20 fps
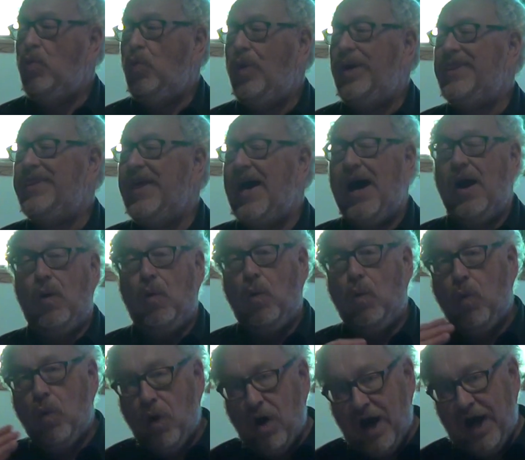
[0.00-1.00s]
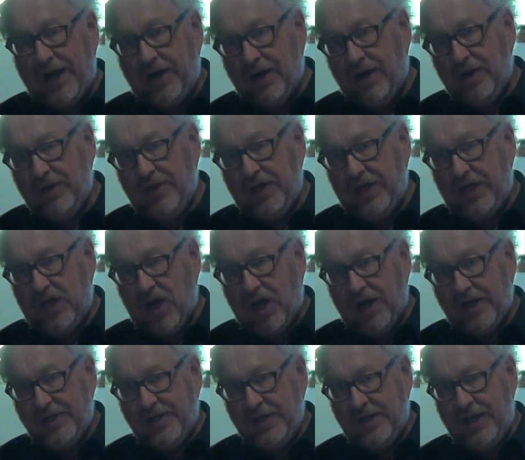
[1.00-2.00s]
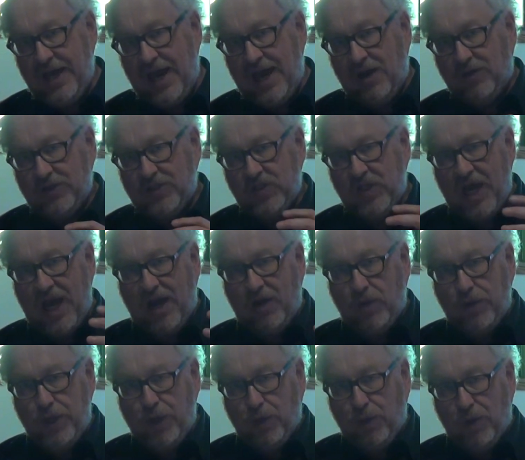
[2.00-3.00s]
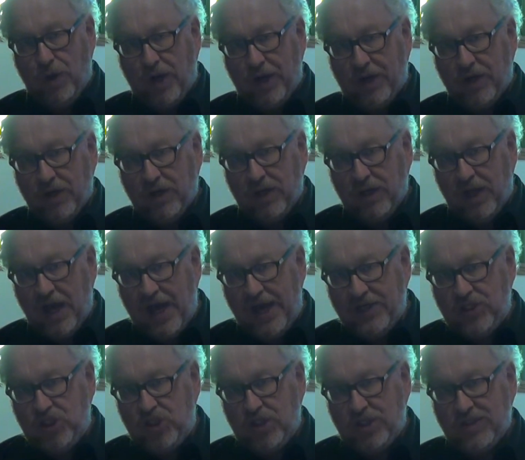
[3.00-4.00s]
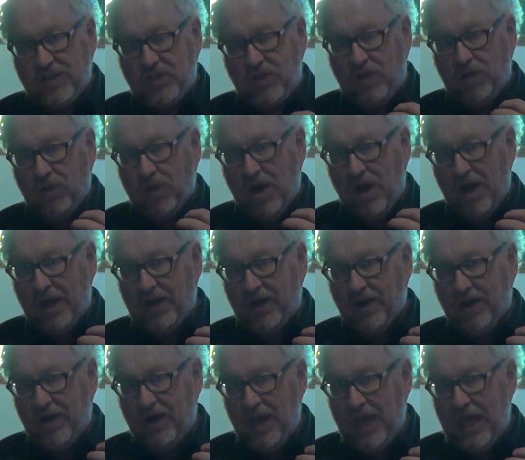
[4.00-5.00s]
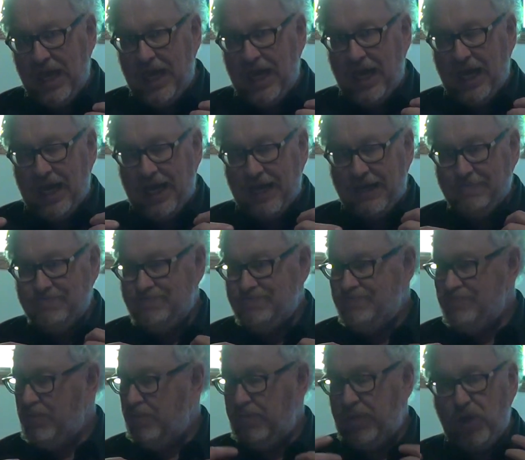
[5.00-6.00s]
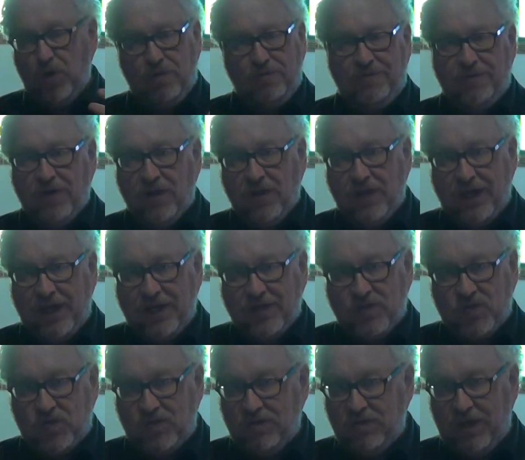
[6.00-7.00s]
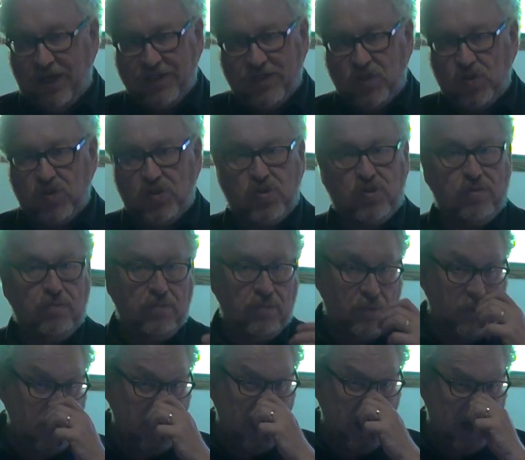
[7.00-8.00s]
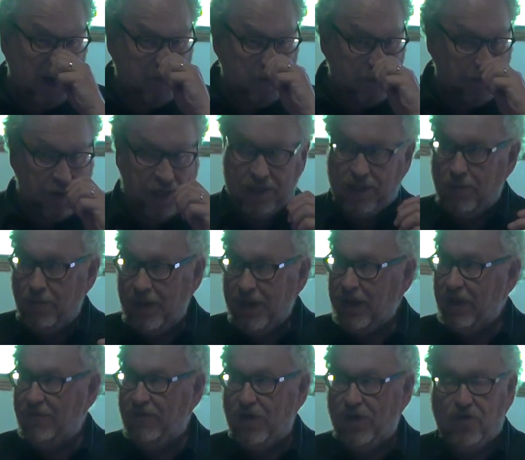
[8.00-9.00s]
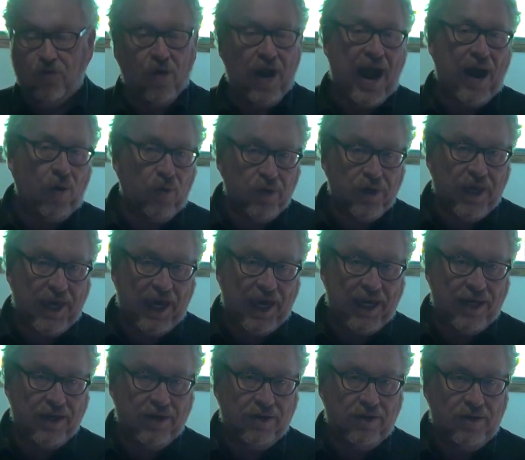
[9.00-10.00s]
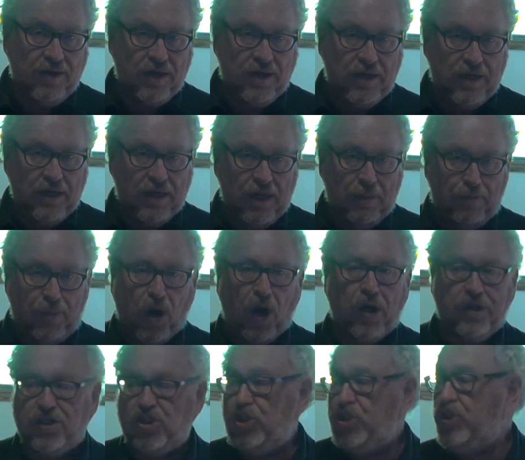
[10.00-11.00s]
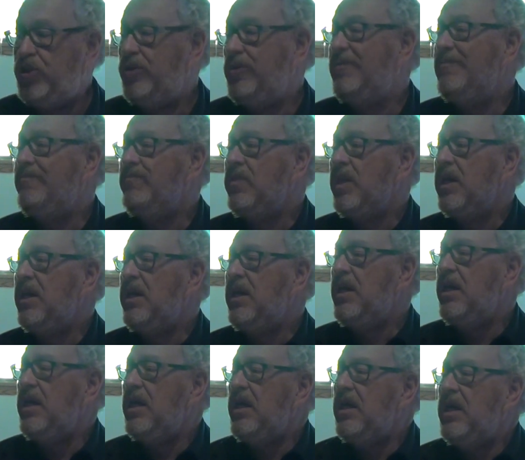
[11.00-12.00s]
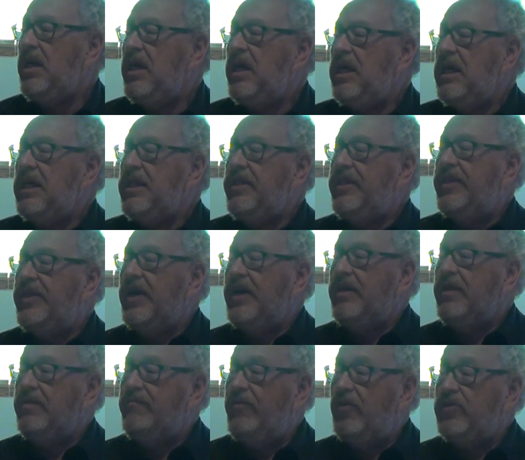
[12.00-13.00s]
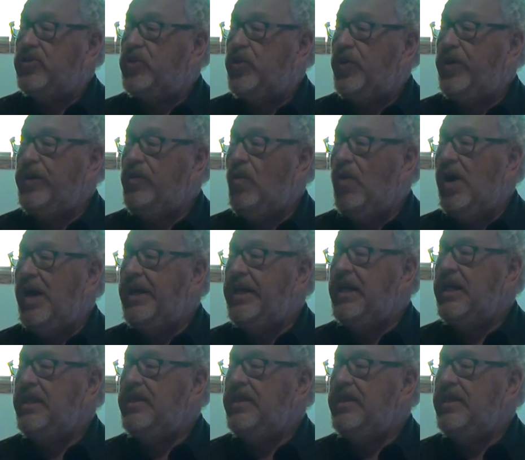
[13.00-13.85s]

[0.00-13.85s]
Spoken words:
without water. The garden now is no longer lush, it's no longer beautiful, it's in the middle of a drought and parched. Verse 31,